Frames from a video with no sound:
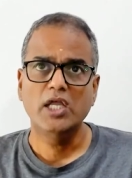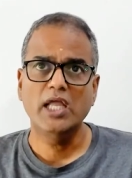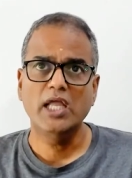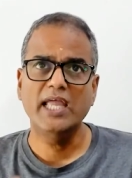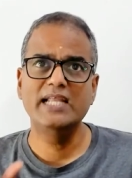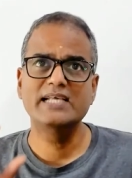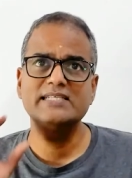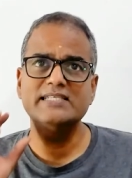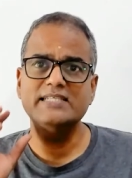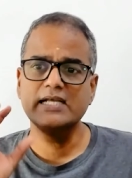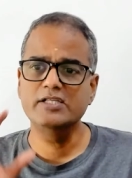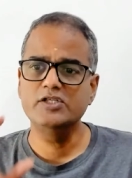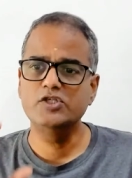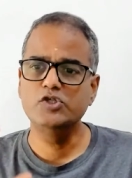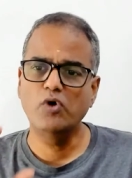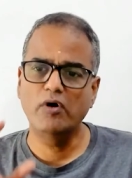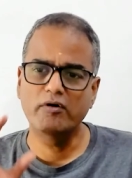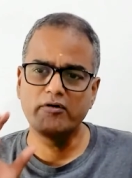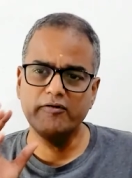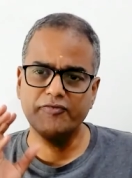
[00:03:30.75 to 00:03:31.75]
In a sense,
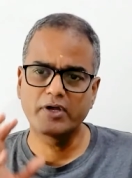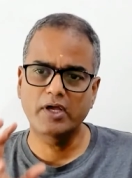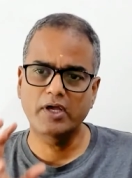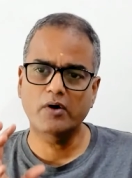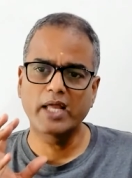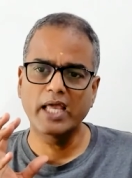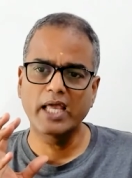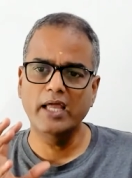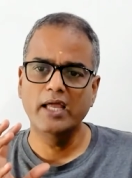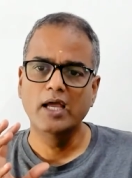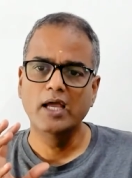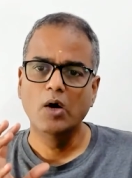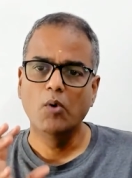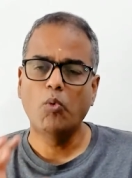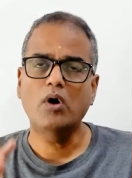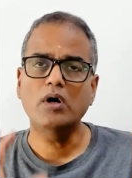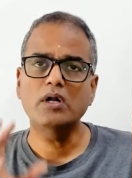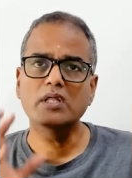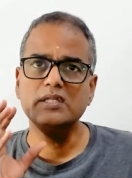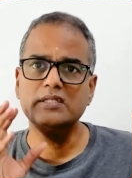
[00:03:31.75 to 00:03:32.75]
you have to figure out, hey,
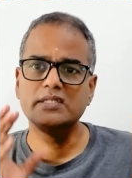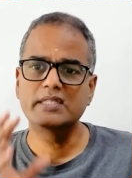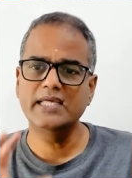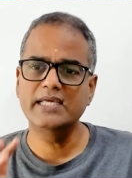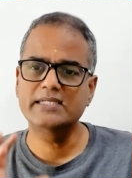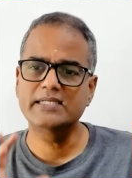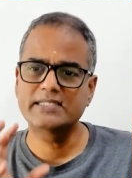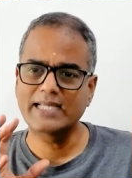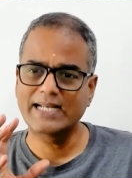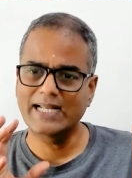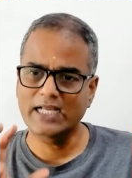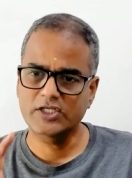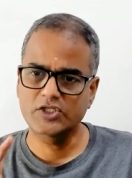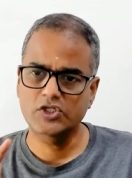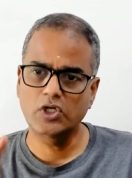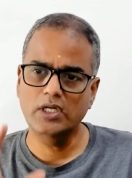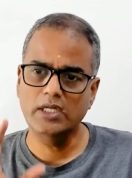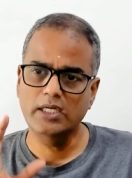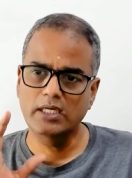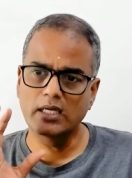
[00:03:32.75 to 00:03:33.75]
what are the things that
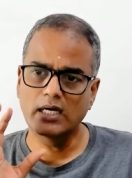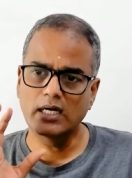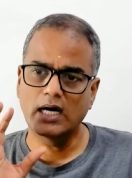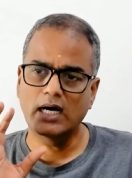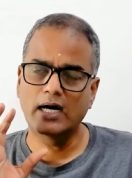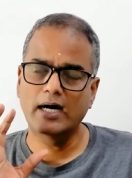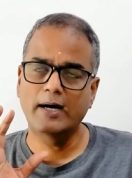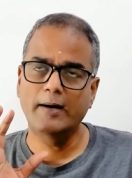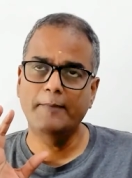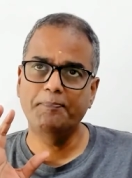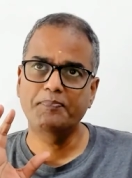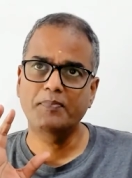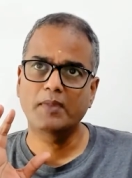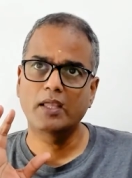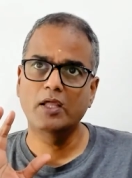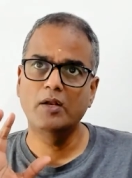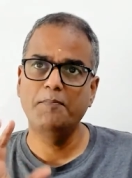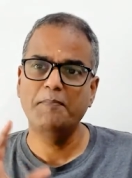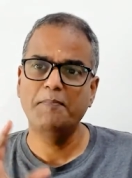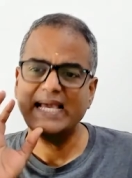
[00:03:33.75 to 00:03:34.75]
actually
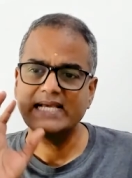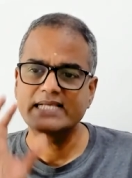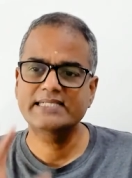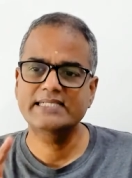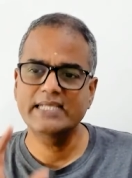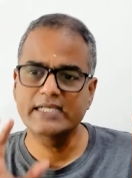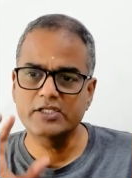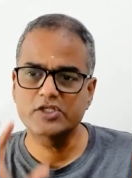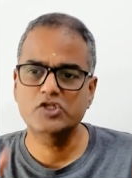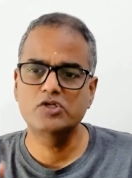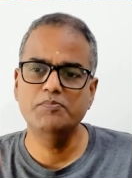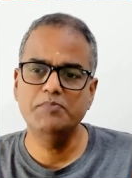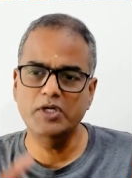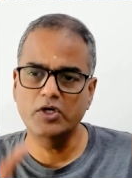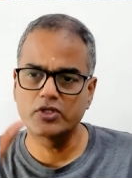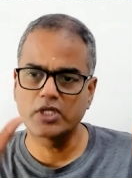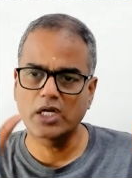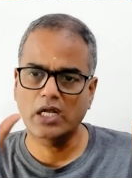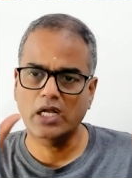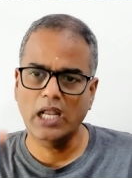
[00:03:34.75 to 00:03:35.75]
make sense to be
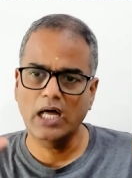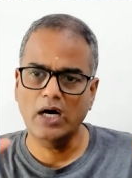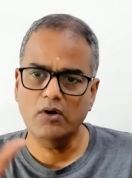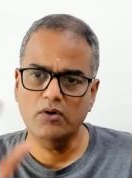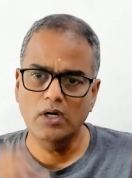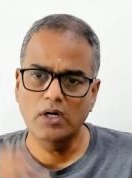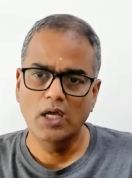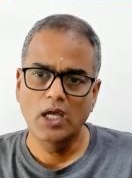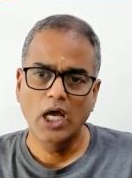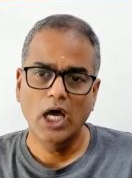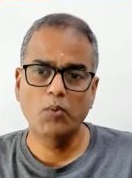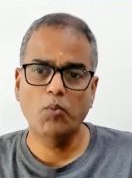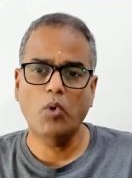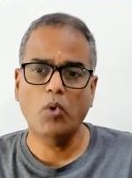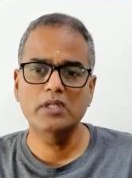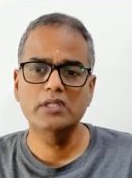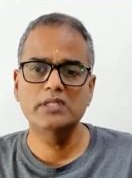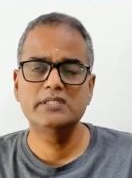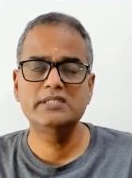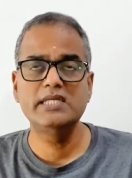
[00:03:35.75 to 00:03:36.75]
on the cloud, and
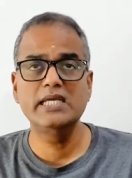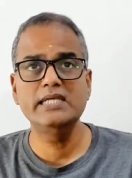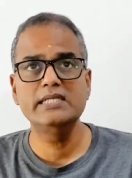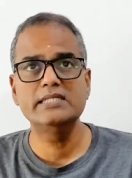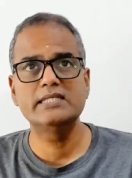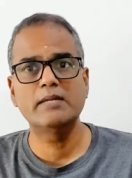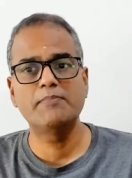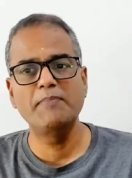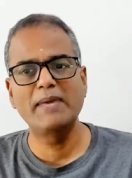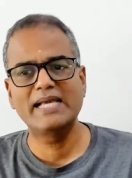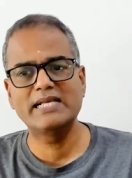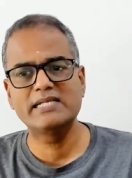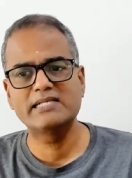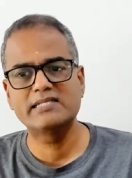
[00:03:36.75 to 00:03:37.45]
what are the things that make